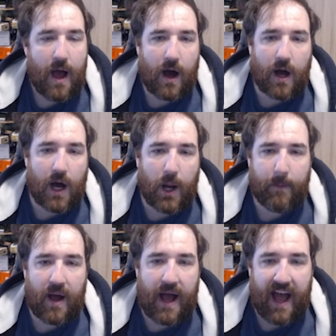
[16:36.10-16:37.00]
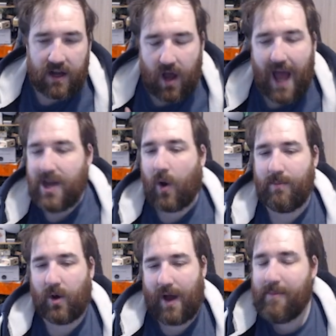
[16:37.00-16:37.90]
And I know
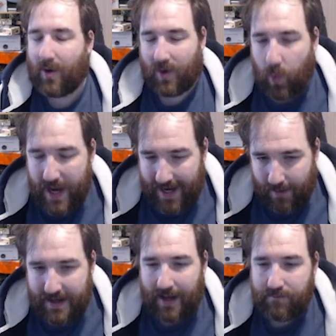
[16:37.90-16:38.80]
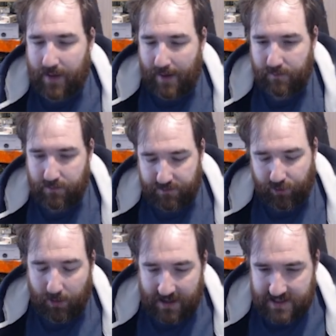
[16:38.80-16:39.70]
I'm not going to win. I mean, I'm
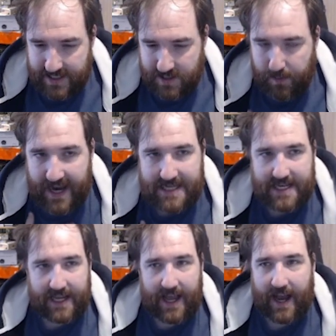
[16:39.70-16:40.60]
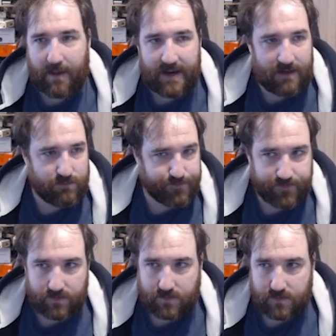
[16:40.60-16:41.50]
4 months into painting, and I mean,
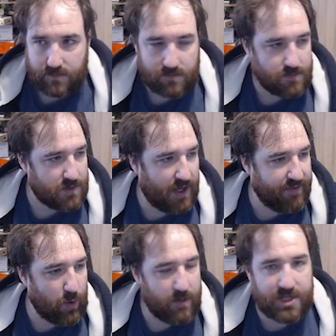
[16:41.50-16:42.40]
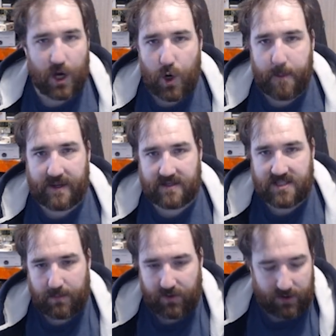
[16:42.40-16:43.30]
if we were to open
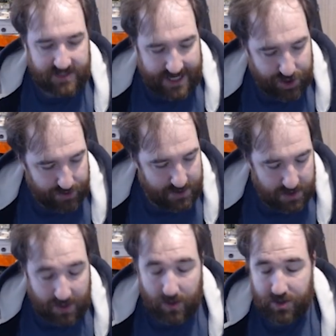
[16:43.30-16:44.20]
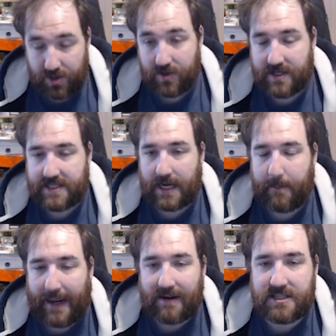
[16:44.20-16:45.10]
some of those entries, which I won't do because it'll
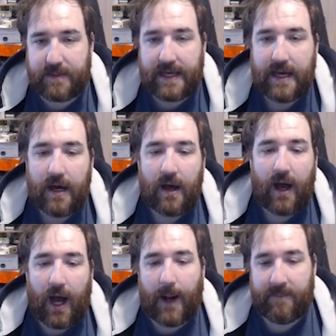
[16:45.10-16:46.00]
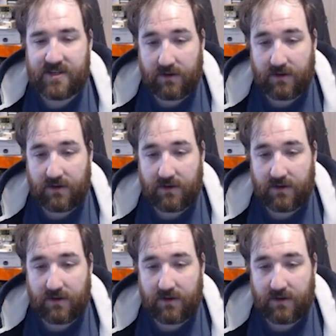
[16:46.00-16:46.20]
embarrass me, there's